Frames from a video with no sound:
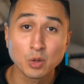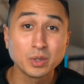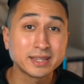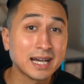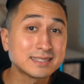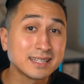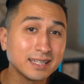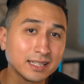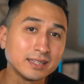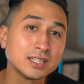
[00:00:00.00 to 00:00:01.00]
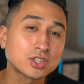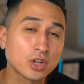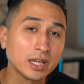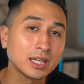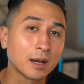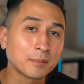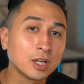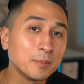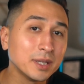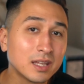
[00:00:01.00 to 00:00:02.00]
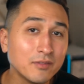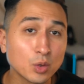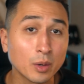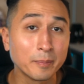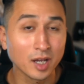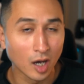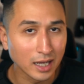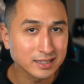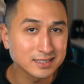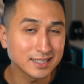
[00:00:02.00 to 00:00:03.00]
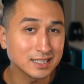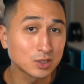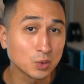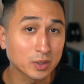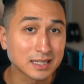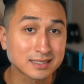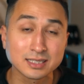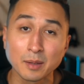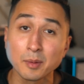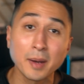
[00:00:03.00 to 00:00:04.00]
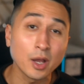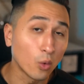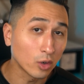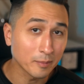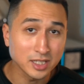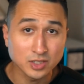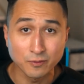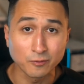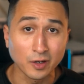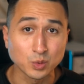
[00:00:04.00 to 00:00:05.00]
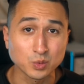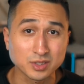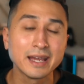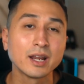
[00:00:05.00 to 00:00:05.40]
With that said, in this training, I'm going to be giving you a behind the scenes look at some of my automation funnels,